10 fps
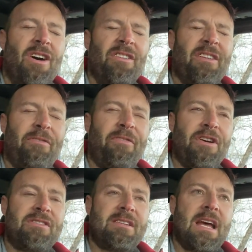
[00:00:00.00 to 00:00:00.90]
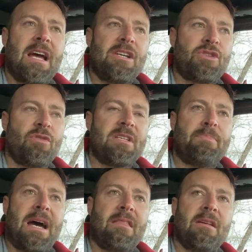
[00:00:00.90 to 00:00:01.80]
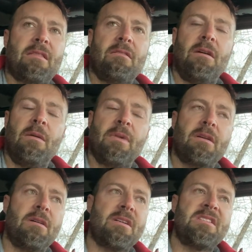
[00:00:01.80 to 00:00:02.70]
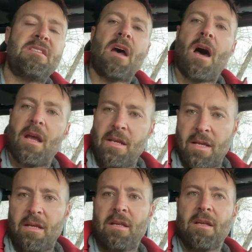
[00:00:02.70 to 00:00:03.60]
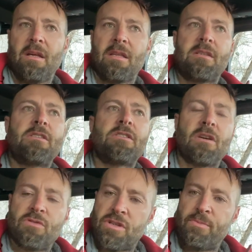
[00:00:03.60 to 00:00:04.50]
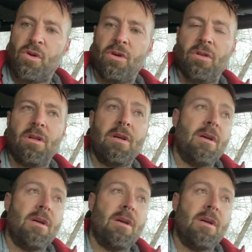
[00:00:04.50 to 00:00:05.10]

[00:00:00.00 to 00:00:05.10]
On the first day, I saw this path. I thought, oh my god, it's tiny. This is so small.